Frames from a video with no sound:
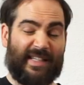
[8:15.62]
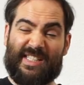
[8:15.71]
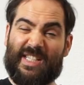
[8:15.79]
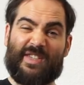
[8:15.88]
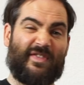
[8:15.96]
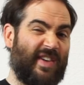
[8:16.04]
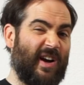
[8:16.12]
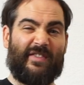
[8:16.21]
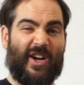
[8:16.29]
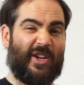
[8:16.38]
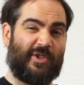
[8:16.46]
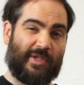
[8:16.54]
It's very,
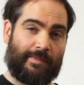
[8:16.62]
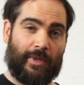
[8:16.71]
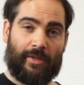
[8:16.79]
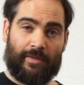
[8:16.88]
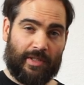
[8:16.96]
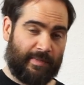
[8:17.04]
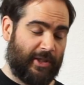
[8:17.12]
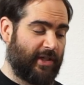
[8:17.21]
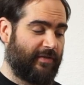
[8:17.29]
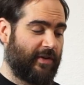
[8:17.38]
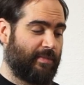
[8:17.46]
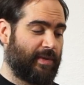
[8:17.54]
very usable, especially
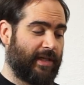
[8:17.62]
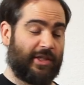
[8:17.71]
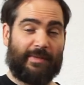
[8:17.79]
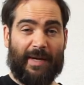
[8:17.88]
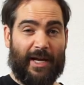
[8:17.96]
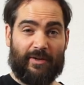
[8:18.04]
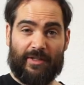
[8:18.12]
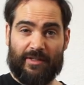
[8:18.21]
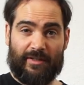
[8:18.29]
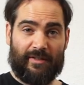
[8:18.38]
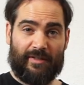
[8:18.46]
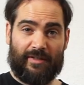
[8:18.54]
if you're playing Jimi Hendrix.
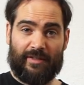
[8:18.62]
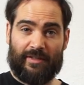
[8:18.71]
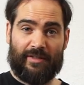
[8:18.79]
Yeah,